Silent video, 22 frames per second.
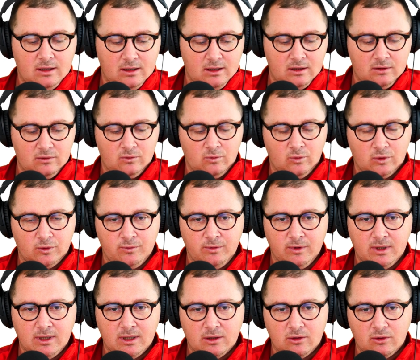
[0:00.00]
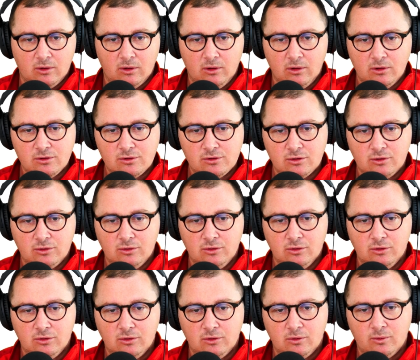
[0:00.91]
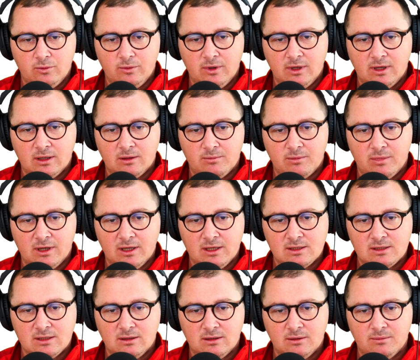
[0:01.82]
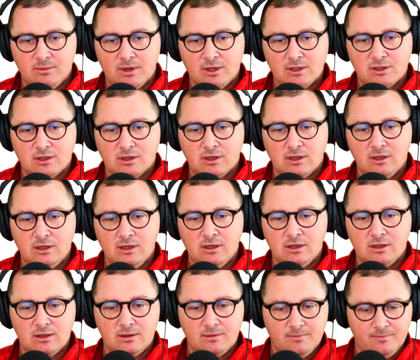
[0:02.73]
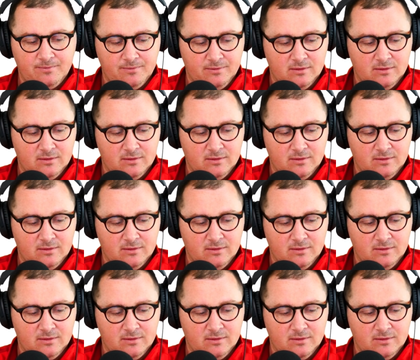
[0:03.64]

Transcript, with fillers: And what we can also do, we can place a dimension here.